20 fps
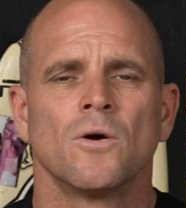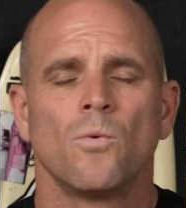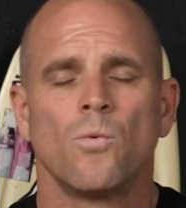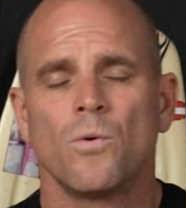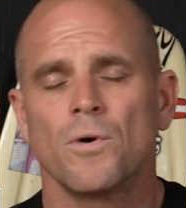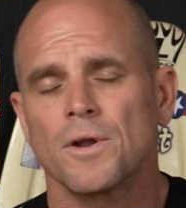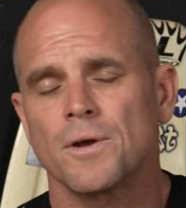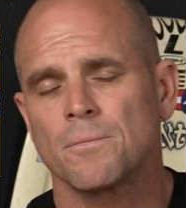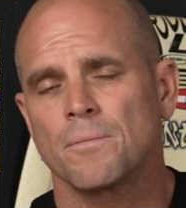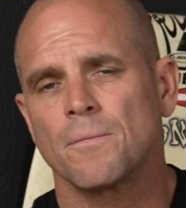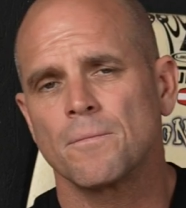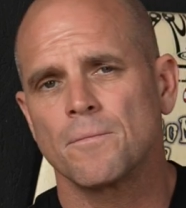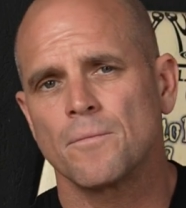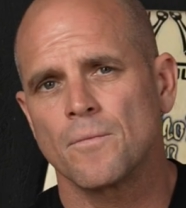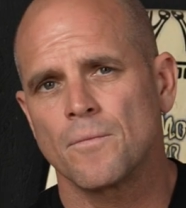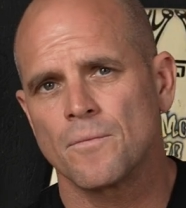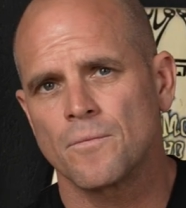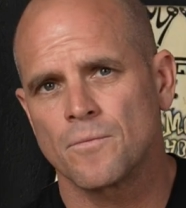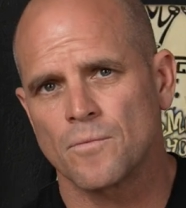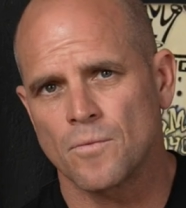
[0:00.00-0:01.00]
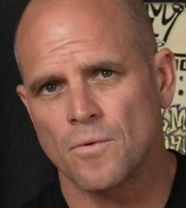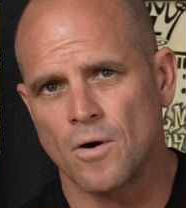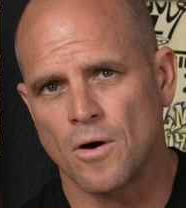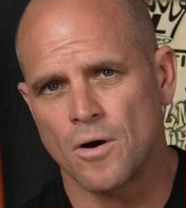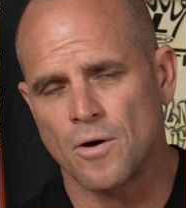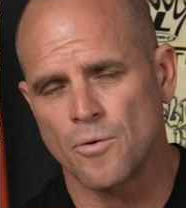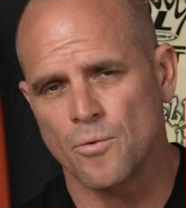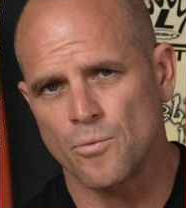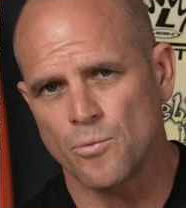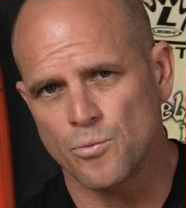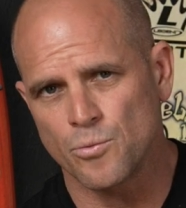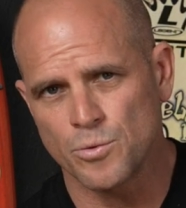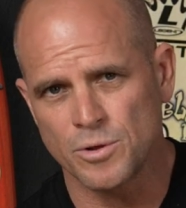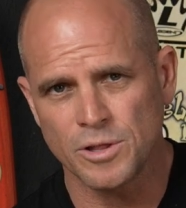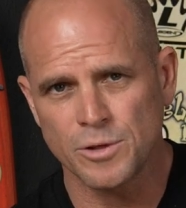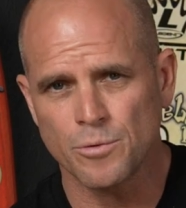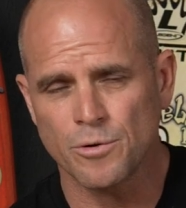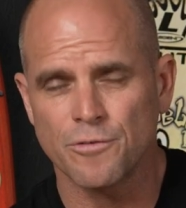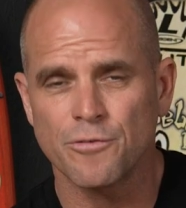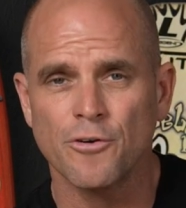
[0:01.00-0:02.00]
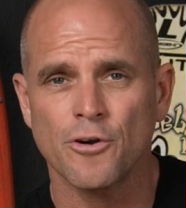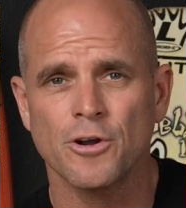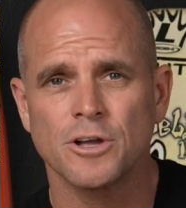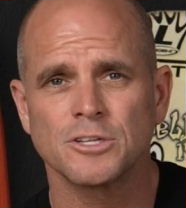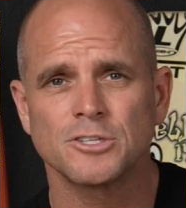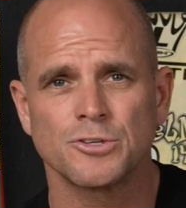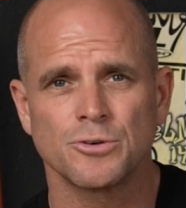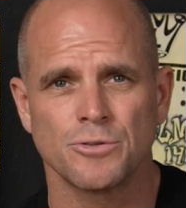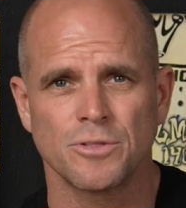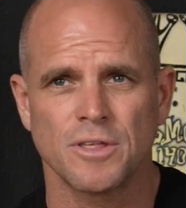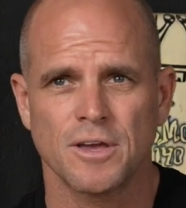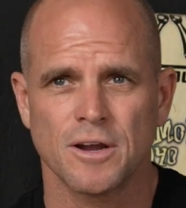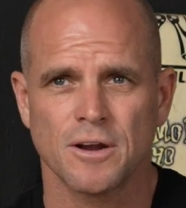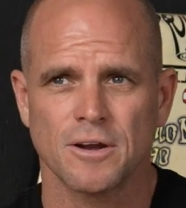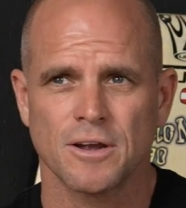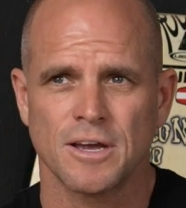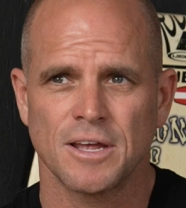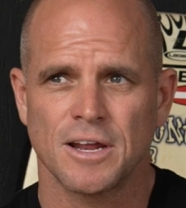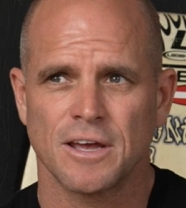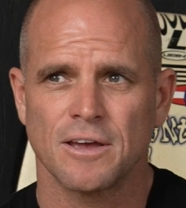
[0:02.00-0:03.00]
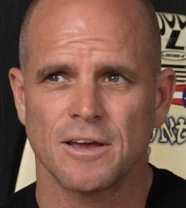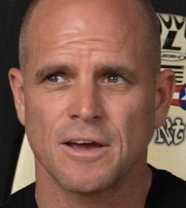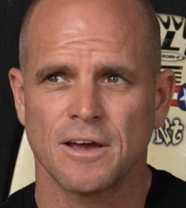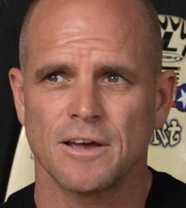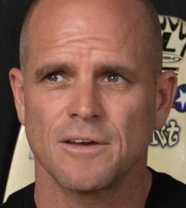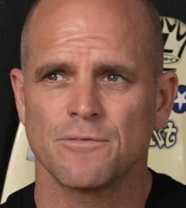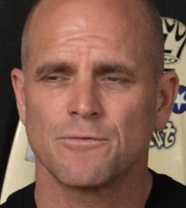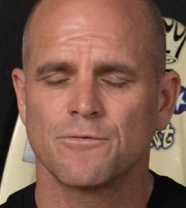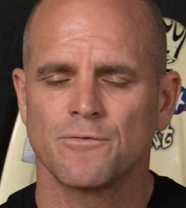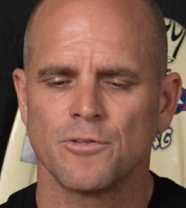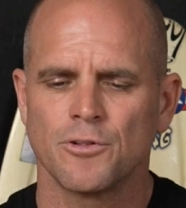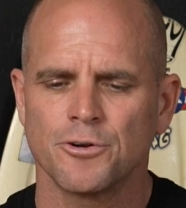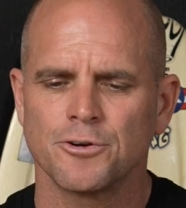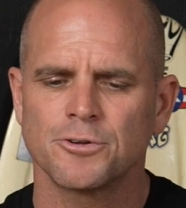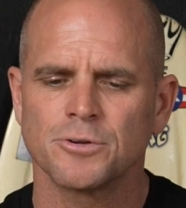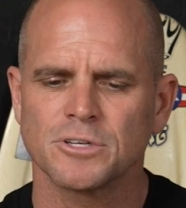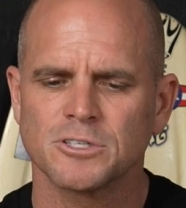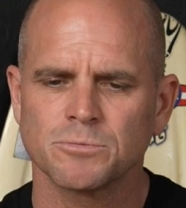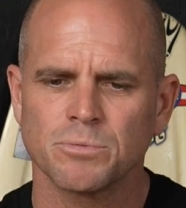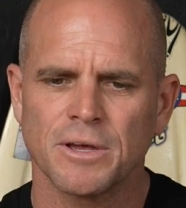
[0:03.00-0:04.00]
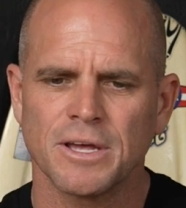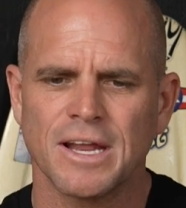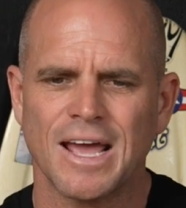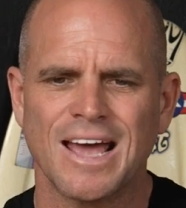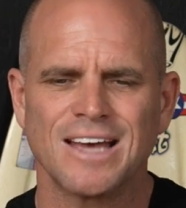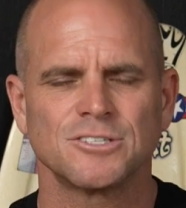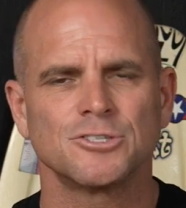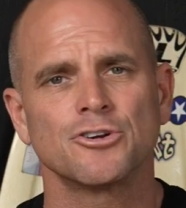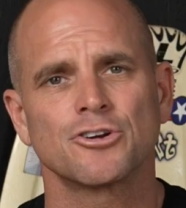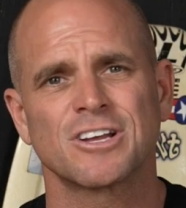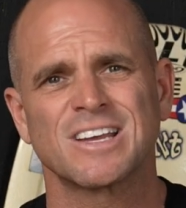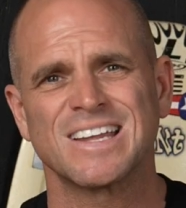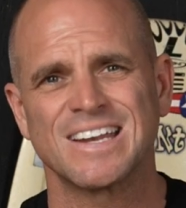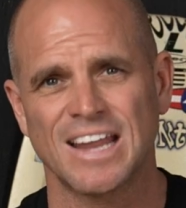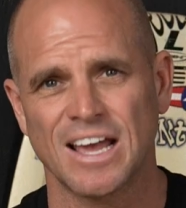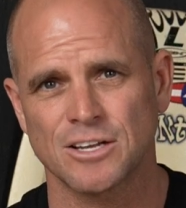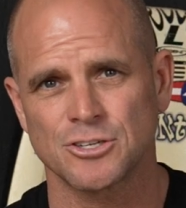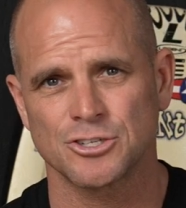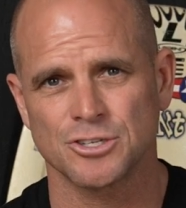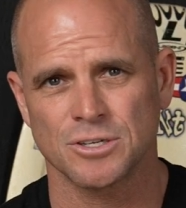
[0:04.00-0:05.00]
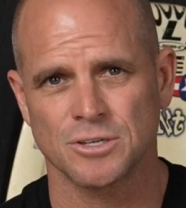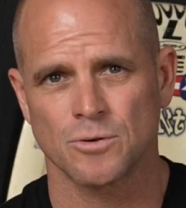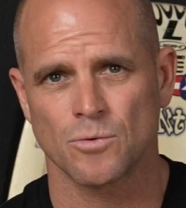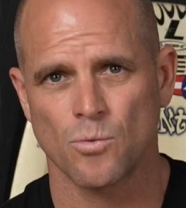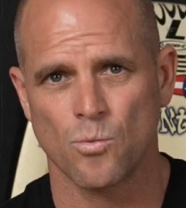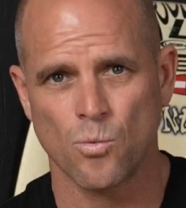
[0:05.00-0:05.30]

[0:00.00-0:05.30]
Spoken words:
What I'm really referring to there, and I've learned to explain it as your connection.